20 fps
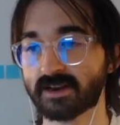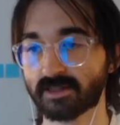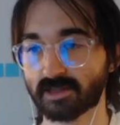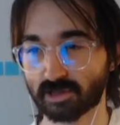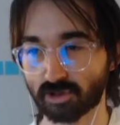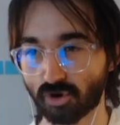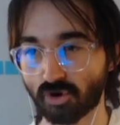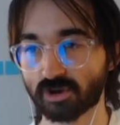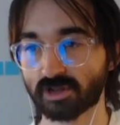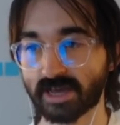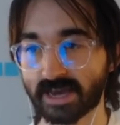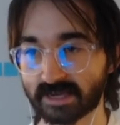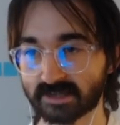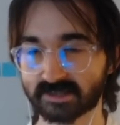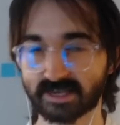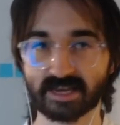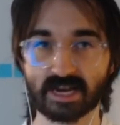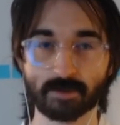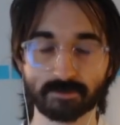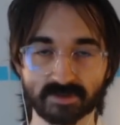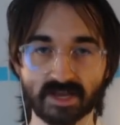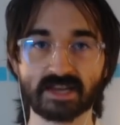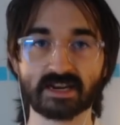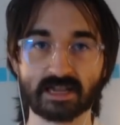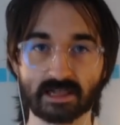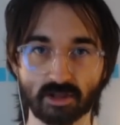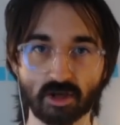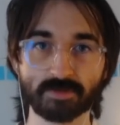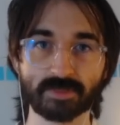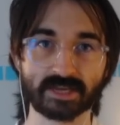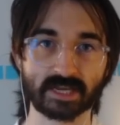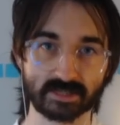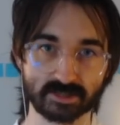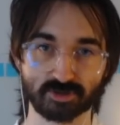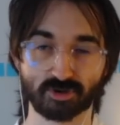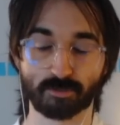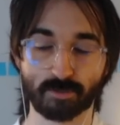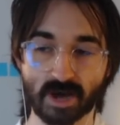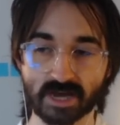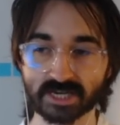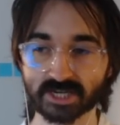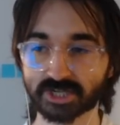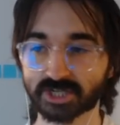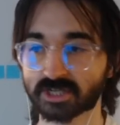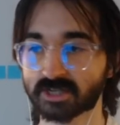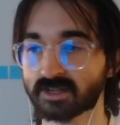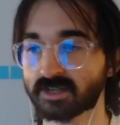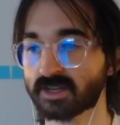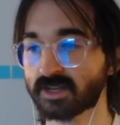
the LoRA layers get updated a lot, they get sort of punished.